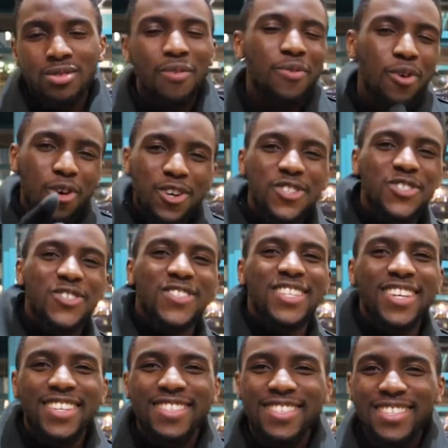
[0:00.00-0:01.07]
Of course you
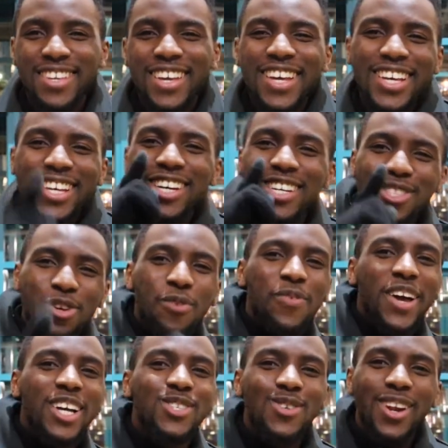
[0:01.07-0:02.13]
did. Don't
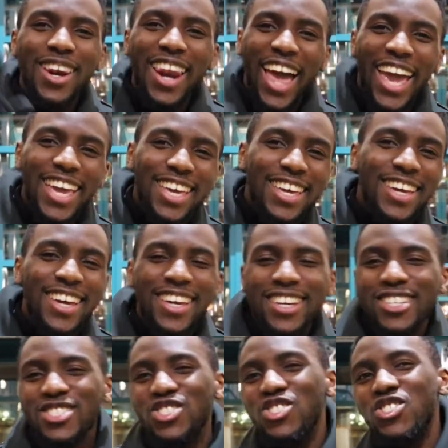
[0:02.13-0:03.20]
forget to like,
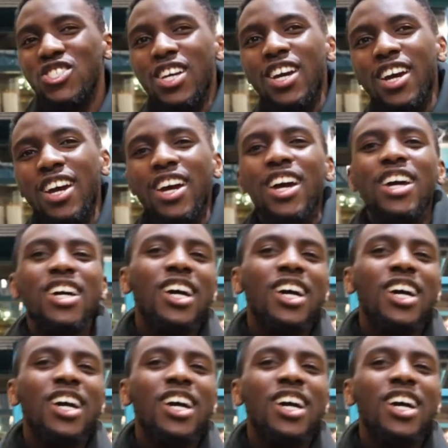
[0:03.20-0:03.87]
share,